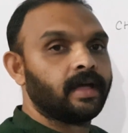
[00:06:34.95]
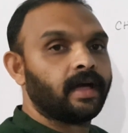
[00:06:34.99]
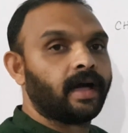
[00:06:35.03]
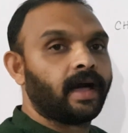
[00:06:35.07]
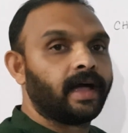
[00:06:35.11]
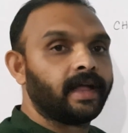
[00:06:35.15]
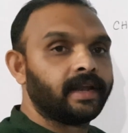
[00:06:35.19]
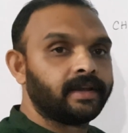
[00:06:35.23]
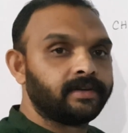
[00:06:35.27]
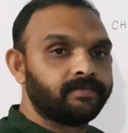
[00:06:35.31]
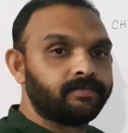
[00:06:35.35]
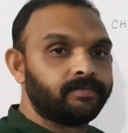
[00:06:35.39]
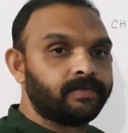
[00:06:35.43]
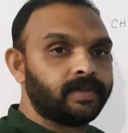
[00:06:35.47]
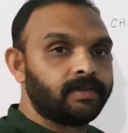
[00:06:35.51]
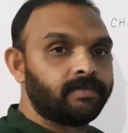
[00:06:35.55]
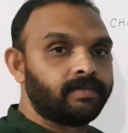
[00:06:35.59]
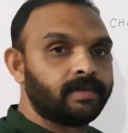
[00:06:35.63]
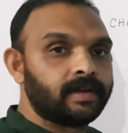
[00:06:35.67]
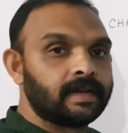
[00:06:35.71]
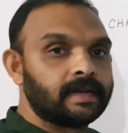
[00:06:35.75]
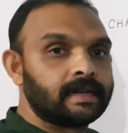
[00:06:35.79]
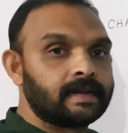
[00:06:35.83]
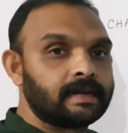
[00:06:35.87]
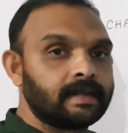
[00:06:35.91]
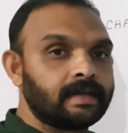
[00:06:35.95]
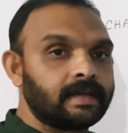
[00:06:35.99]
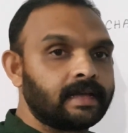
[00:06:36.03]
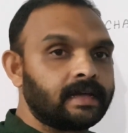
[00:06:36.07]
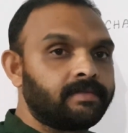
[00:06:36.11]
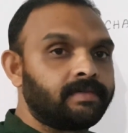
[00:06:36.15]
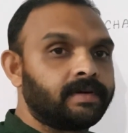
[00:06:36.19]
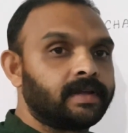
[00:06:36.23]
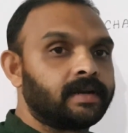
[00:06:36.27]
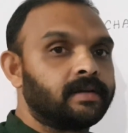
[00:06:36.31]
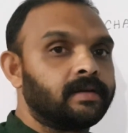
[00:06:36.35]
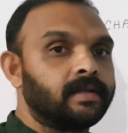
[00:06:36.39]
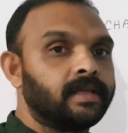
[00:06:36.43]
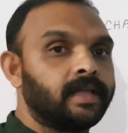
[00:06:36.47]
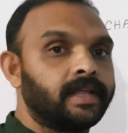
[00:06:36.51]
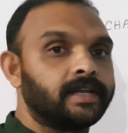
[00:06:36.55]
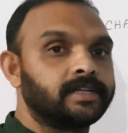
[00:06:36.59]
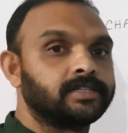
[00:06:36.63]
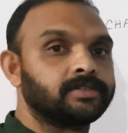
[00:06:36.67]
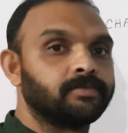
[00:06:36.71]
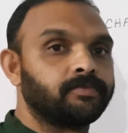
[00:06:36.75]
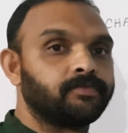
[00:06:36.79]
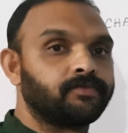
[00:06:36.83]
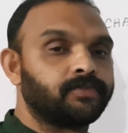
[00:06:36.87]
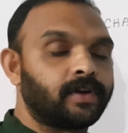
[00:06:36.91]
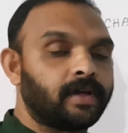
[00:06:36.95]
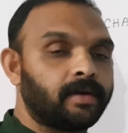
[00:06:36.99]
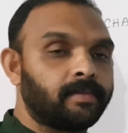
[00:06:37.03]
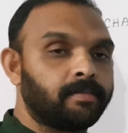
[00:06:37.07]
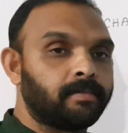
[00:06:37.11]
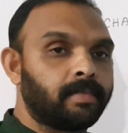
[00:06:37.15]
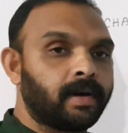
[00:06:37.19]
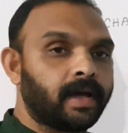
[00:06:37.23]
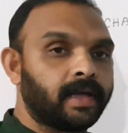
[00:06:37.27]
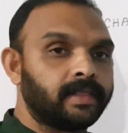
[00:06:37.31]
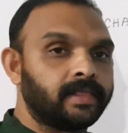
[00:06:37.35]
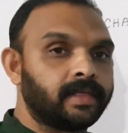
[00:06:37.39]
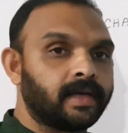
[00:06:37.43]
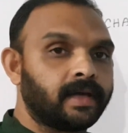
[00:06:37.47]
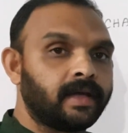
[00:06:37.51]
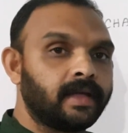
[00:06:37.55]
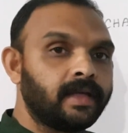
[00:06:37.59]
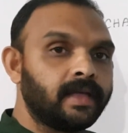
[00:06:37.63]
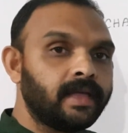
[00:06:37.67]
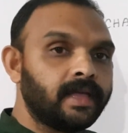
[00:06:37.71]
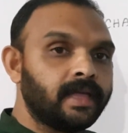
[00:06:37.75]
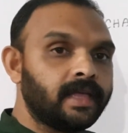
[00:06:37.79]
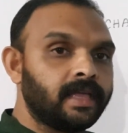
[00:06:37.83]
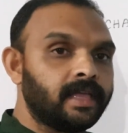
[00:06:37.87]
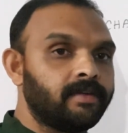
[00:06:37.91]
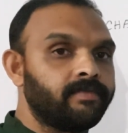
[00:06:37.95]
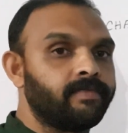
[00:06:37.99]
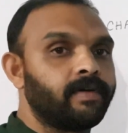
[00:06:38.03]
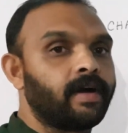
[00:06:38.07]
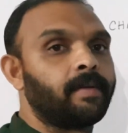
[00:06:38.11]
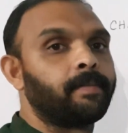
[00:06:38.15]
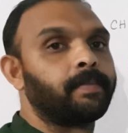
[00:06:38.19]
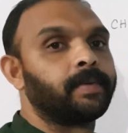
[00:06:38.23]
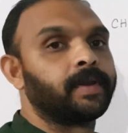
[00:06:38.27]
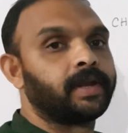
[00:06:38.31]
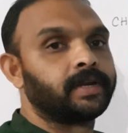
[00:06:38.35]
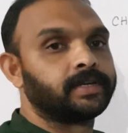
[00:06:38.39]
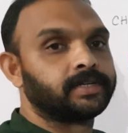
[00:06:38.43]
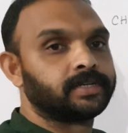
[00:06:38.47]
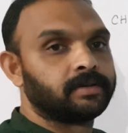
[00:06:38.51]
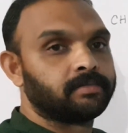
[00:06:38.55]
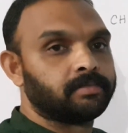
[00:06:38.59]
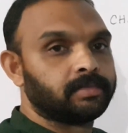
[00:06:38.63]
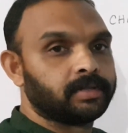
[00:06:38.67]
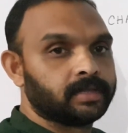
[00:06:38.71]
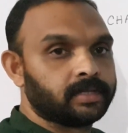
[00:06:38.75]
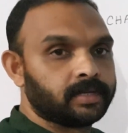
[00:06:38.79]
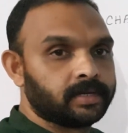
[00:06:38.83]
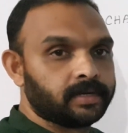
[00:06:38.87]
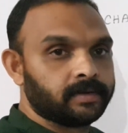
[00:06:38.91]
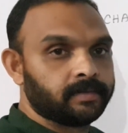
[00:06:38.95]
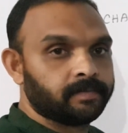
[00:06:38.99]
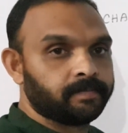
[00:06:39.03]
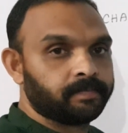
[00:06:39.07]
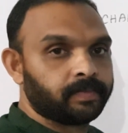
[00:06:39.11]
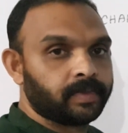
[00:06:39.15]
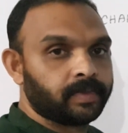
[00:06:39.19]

and we will recover it from by the evaporation method.